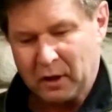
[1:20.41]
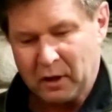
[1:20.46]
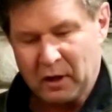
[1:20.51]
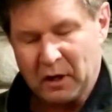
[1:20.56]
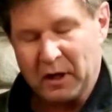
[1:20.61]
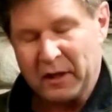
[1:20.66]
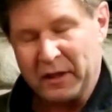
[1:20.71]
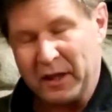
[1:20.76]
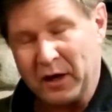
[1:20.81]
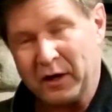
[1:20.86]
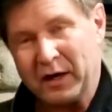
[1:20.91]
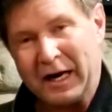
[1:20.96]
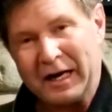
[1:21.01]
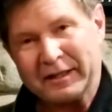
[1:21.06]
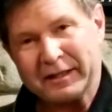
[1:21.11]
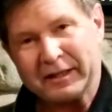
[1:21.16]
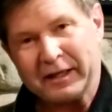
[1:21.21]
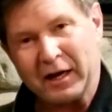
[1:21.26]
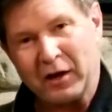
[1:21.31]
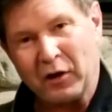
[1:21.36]
they got
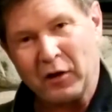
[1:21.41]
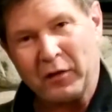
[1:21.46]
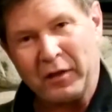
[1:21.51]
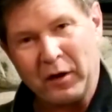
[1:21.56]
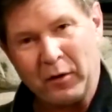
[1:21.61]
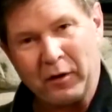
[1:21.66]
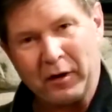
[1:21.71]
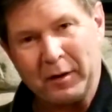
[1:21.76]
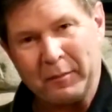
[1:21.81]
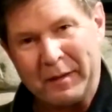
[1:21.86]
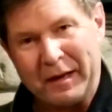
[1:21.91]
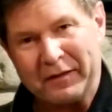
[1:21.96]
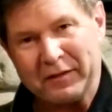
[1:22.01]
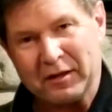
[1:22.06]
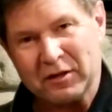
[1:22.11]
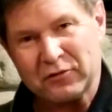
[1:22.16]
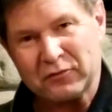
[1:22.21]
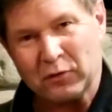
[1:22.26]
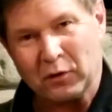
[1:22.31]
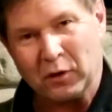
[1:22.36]
together and they were going to make
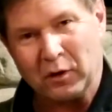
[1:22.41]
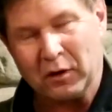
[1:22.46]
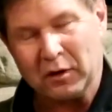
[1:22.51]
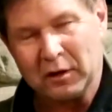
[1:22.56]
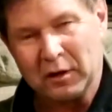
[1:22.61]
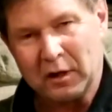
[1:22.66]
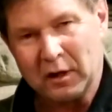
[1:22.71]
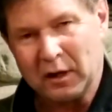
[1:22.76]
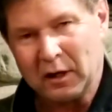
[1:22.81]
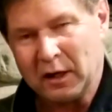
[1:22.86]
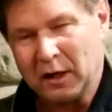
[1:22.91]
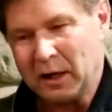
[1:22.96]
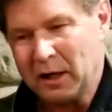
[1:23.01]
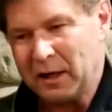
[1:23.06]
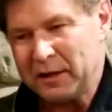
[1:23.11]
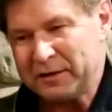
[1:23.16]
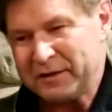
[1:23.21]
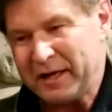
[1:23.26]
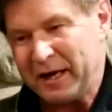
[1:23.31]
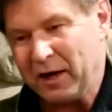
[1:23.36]
this for
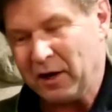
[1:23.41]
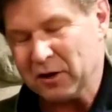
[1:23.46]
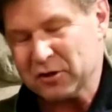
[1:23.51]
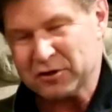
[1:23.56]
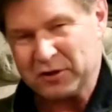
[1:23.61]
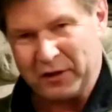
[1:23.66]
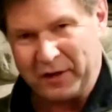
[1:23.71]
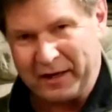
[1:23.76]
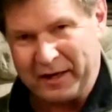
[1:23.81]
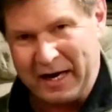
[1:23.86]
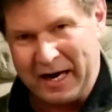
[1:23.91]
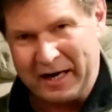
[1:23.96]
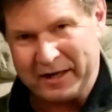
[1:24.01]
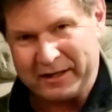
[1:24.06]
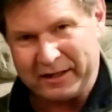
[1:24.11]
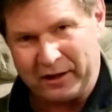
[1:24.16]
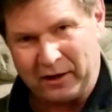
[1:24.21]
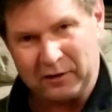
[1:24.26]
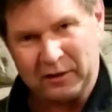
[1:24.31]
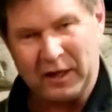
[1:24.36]
Tales of the
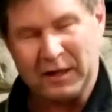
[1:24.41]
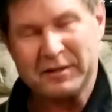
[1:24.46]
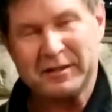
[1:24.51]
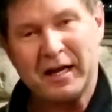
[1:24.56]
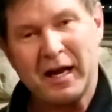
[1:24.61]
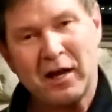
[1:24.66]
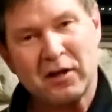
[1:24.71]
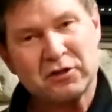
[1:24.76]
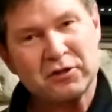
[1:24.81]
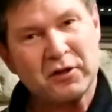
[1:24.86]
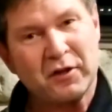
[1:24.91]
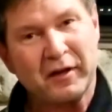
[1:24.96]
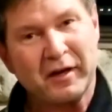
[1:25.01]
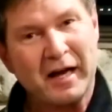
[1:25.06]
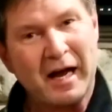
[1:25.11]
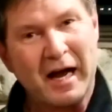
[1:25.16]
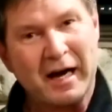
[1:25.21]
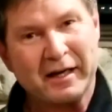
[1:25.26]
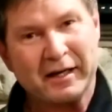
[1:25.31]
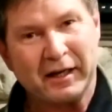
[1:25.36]
Cocktail. Now, Tales of the
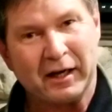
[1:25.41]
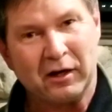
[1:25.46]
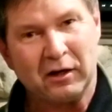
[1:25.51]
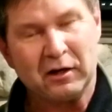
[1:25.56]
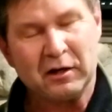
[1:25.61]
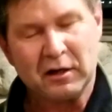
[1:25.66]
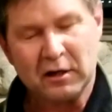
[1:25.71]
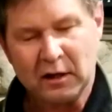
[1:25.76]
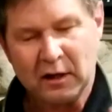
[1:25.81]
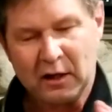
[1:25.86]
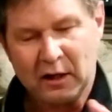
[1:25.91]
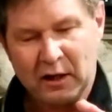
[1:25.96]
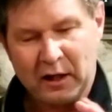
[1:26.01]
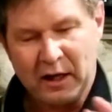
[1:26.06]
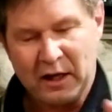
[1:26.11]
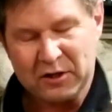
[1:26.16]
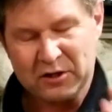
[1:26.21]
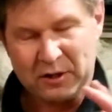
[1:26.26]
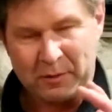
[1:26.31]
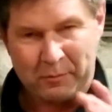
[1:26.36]
Cocktail
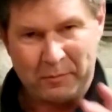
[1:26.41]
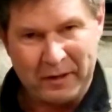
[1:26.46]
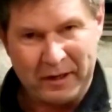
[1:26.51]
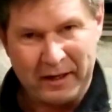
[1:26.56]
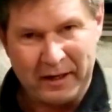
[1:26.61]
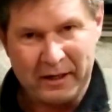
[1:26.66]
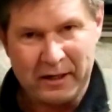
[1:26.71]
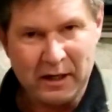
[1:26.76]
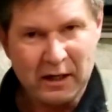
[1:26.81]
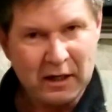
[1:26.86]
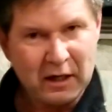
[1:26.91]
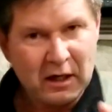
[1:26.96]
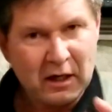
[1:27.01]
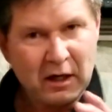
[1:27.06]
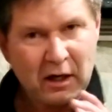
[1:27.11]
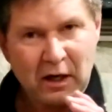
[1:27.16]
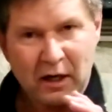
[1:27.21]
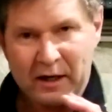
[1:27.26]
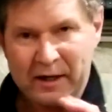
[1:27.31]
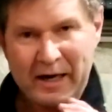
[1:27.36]
is a big
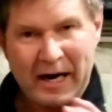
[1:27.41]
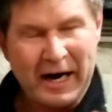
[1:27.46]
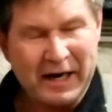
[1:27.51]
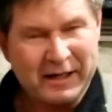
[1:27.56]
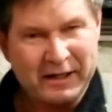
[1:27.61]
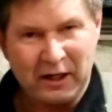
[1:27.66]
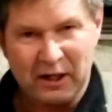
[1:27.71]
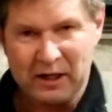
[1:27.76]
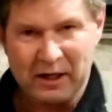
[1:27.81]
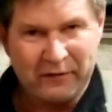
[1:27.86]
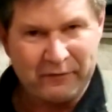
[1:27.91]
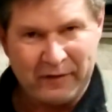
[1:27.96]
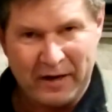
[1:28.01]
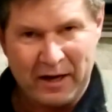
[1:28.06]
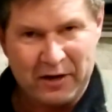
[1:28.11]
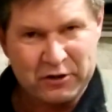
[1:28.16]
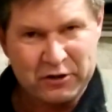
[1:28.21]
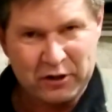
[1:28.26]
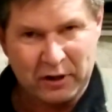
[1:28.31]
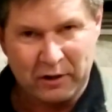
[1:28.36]
cocktail
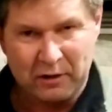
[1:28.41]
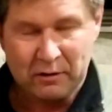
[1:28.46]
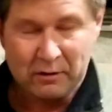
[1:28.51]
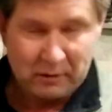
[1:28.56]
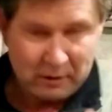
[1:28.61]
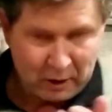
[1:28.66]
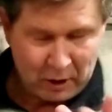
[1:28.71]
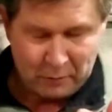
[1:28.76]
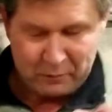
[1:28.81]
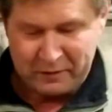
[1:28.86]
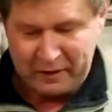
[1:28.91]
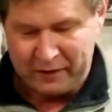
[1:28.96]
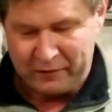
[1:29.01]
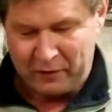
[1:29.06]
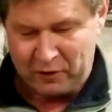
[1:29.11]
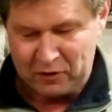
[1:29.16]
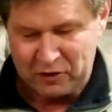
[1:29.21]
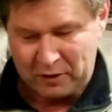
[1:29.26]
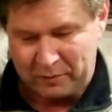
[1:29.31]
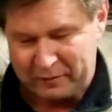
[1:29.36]
convention. I hope to get there
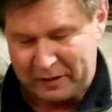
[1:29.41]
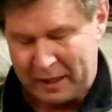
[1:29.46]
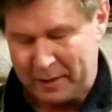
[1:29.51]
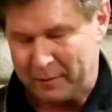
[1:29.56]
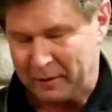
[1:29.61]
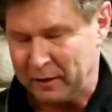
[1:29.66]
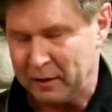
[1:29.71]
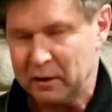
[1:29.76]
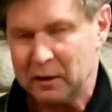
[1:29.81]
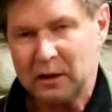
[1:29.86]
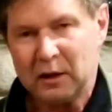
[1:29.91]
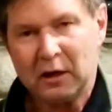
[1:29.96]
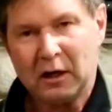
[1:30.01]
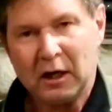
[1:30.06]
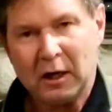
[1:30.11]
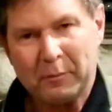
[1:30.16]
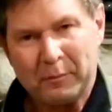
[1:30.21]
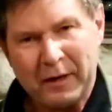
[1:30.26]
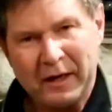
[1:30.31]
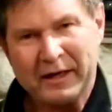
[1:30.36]
someday, but
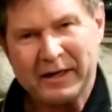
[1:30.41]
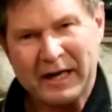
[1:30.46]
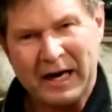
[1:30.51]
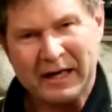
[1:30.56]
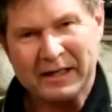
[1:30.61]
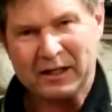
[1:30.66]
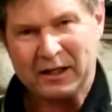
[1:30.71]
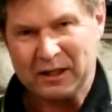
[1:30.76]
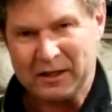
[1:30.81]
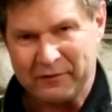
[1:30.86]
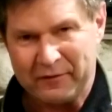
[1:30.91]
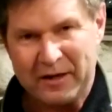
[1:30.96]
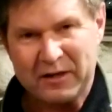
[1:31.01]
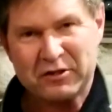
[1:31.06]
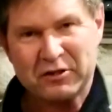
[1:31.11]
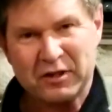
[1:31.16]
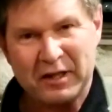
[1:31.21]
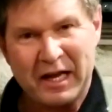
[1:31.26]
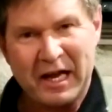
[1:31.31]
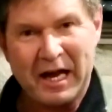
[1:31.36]
big cocktail convention
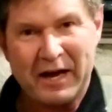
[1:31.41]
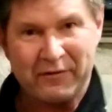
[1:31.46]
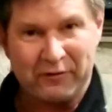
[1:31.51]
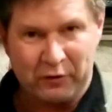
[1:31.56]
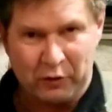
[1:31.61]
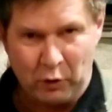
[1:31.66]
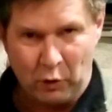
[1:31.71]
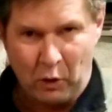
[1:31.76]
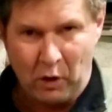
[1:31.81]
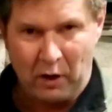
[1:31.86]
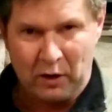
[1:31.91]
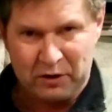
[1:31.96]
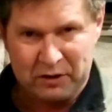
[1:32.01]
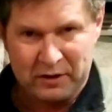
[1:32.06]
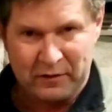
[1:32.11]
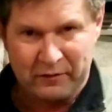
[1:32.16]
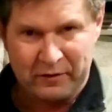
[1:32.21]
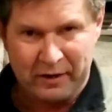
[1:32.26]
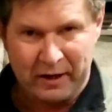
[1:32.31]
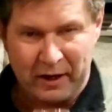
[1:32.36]
they have in New Orleans
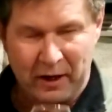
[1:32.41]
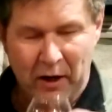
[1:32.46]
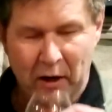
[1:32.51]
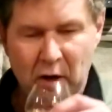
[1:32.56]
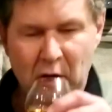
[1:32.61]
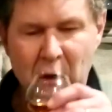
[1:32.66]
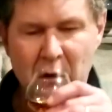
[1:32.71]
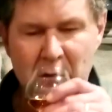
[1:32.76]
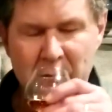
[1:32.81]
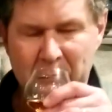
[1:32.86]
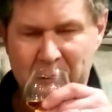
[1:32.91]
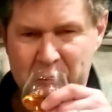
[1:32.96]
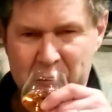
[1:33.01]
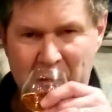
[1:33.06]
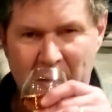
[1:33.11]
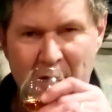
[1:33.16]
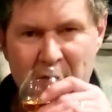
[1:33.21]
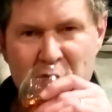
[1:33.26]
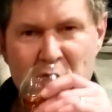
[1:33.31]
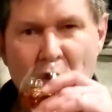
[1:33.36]
every year. Let me try this.